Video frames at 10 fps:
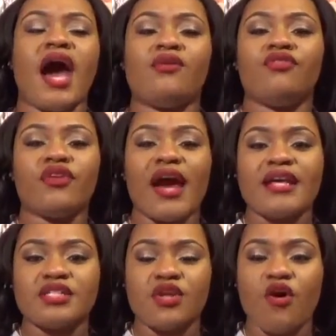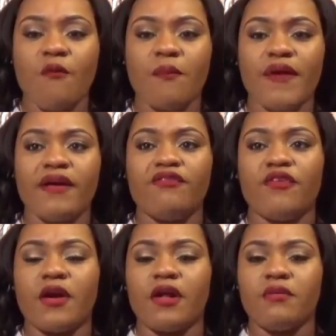I don't know if you guys know, but
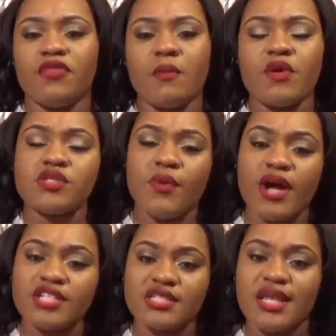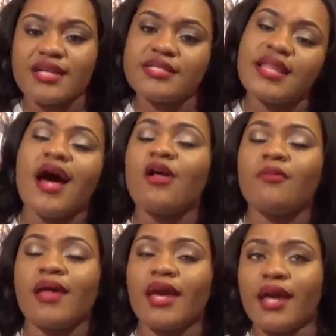for the most part she's like
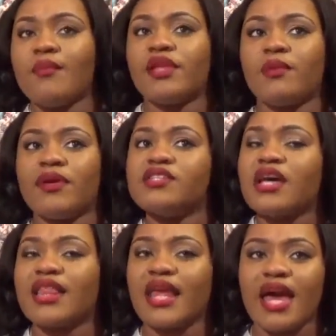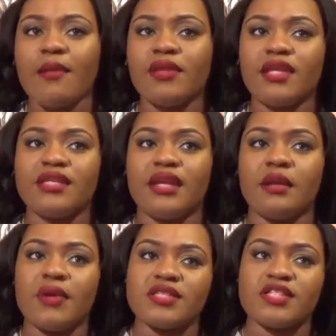styled by like Emily B. So I think Emily did an
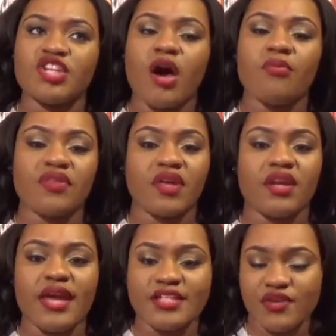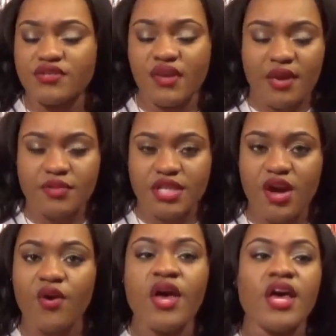amazing job with getting that dress for
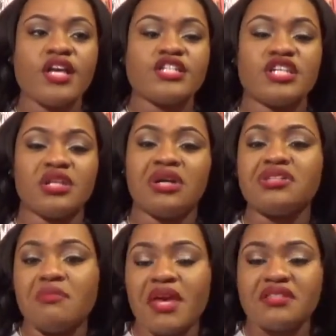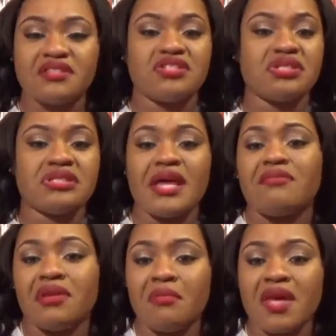K.Michelle. She looked amazing, she
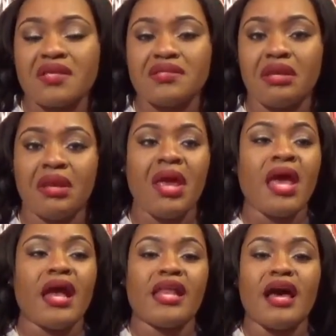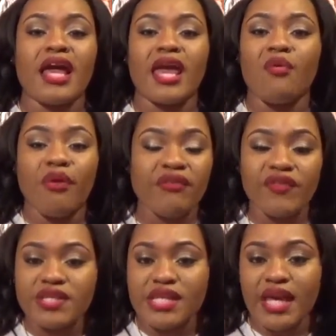sounded amazing, and I can't wait for
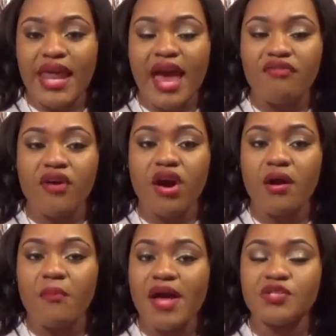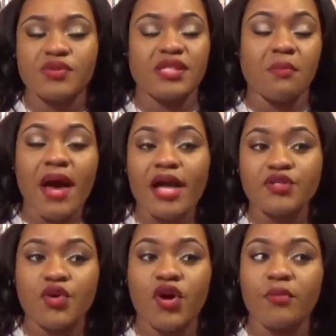the second half of her My Twisted Mind
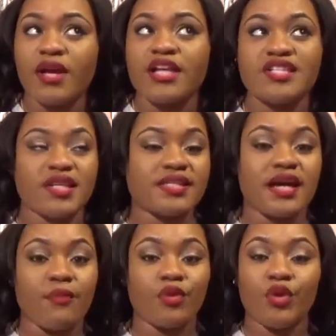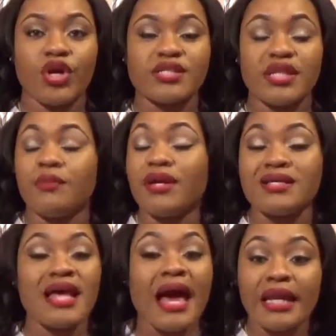tour, because she needs to come to New York City
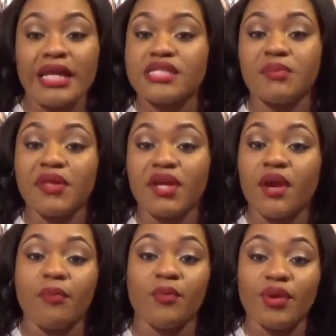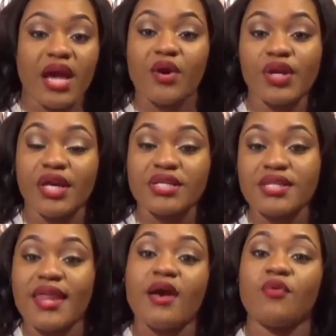because I need to be there. But we're not going to get
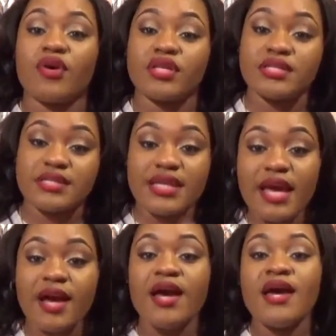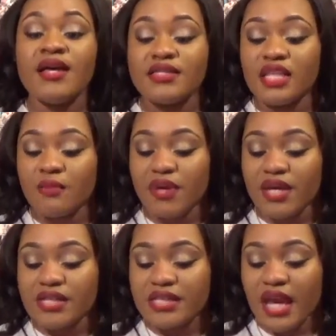into that. We're going to stick to the
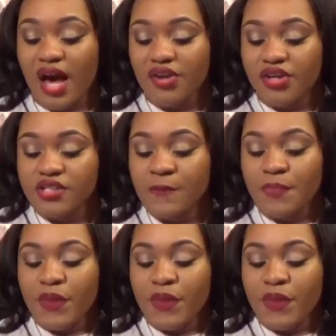BET Honors.